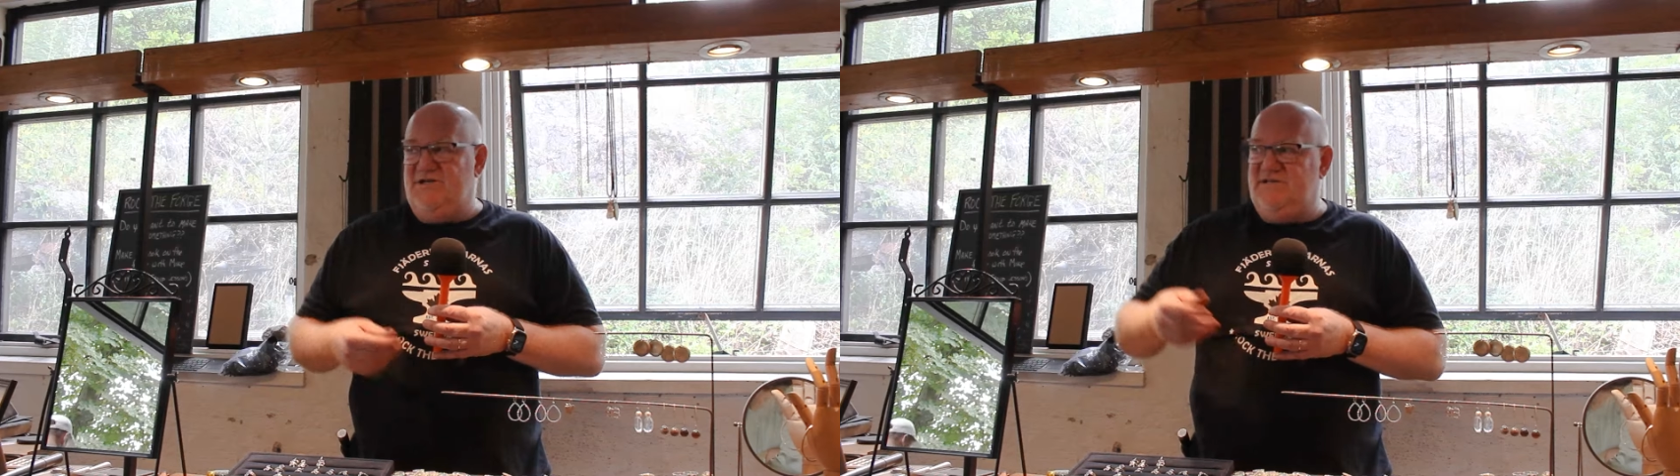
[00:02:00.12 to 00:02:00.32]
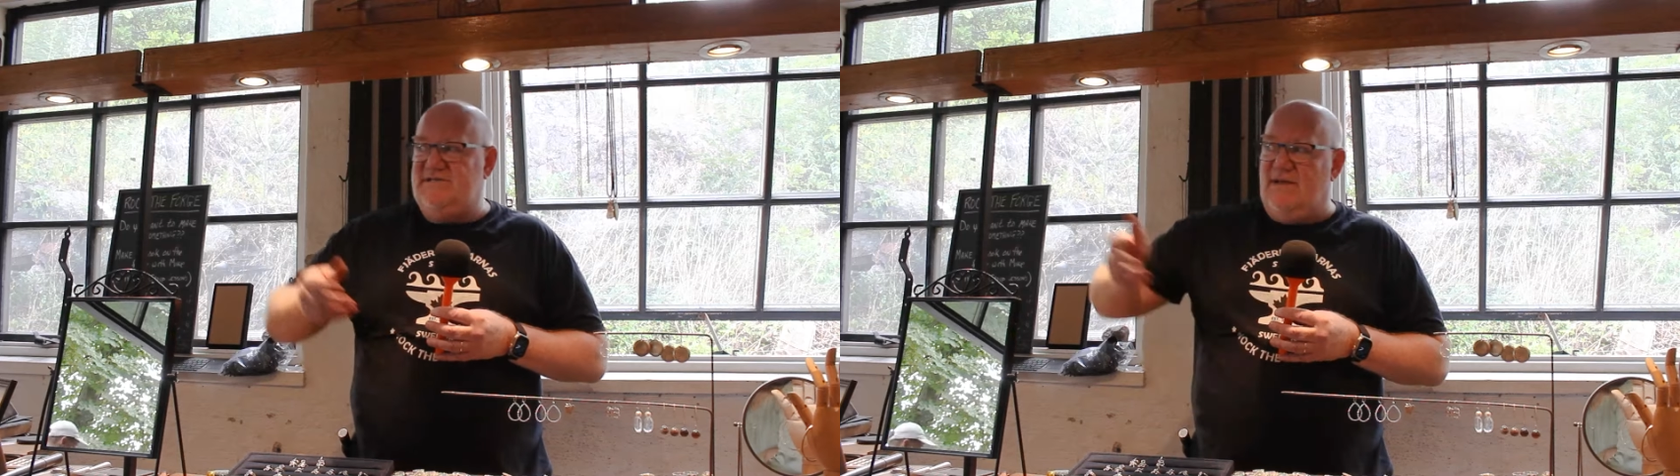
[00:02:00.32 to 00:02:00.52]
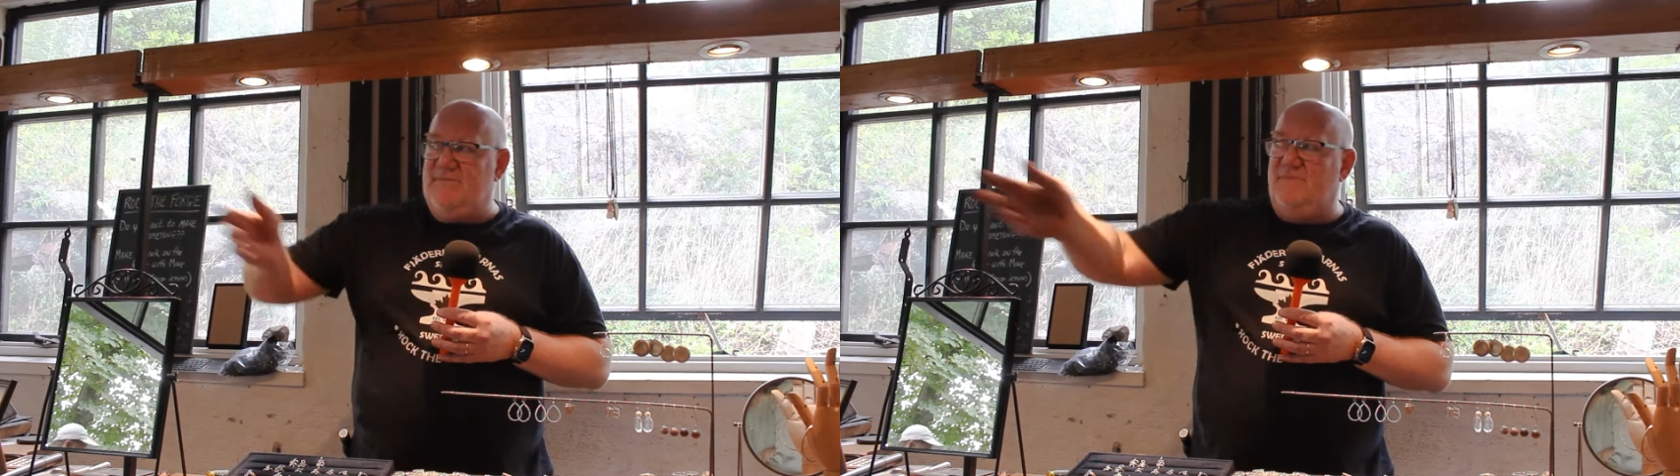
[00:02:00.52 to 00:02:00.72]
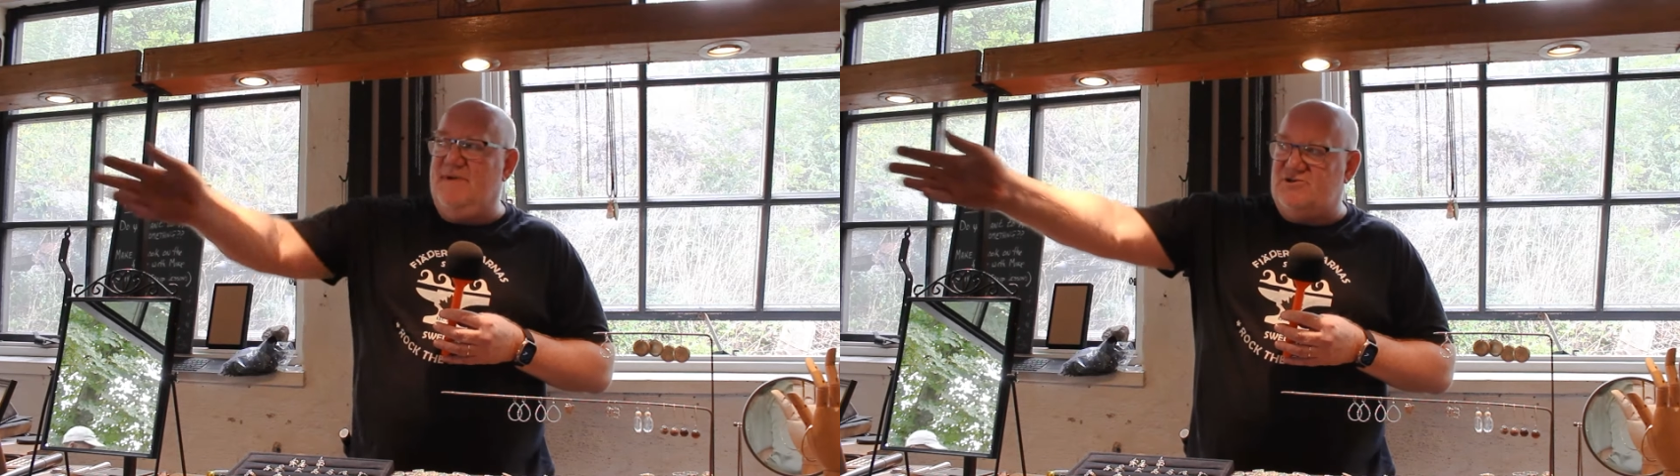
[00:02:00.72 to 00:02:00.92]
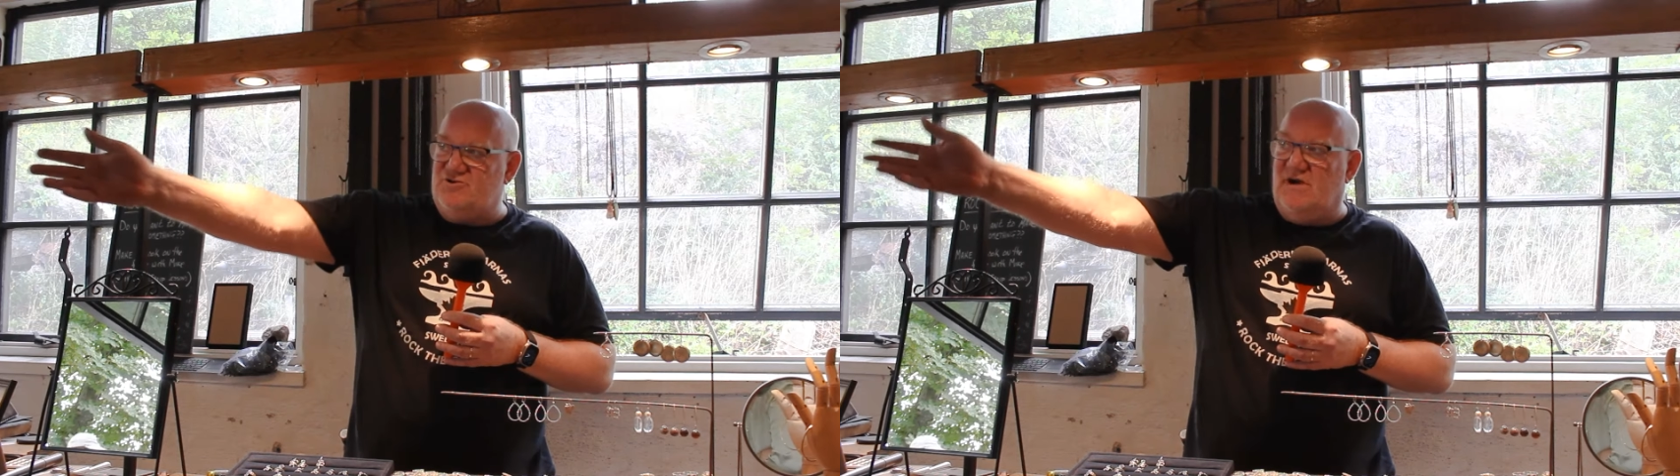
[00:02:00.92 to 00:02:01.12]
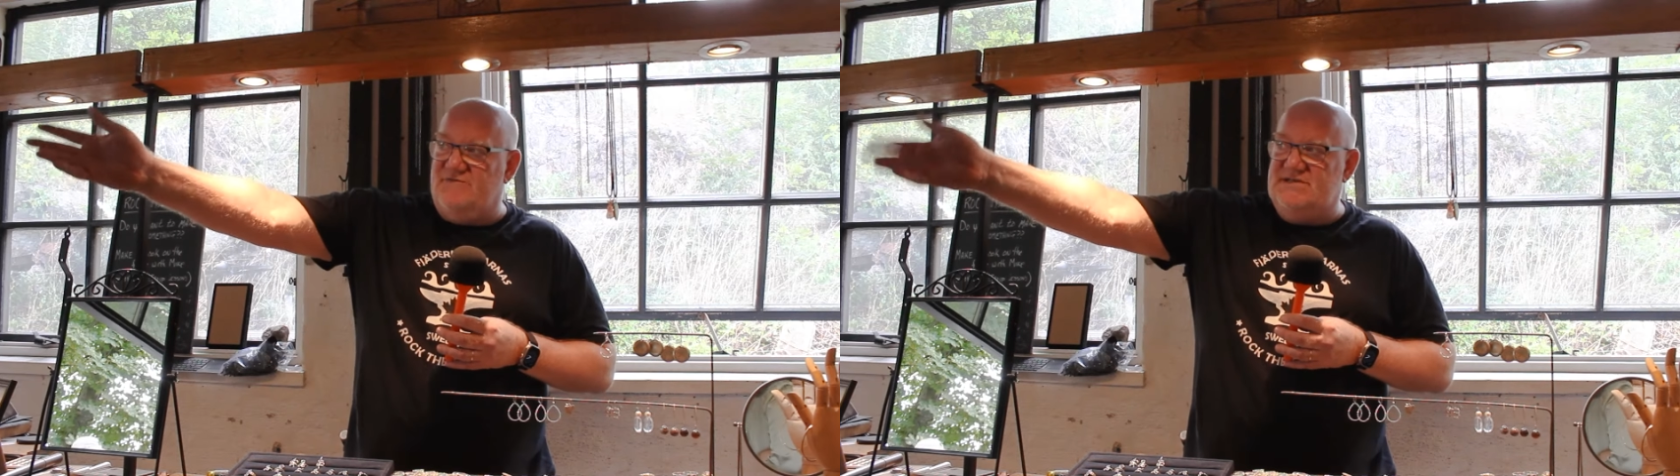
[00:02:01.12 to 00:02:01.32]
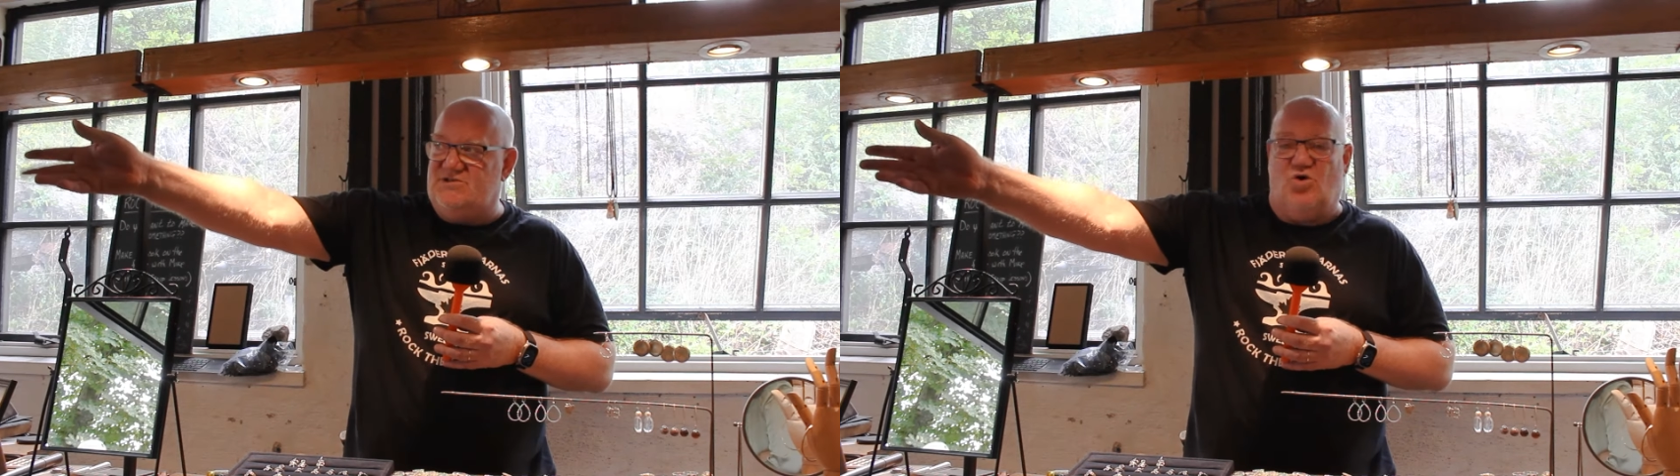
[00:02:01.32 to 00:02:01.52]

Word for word: she sent me a picture of these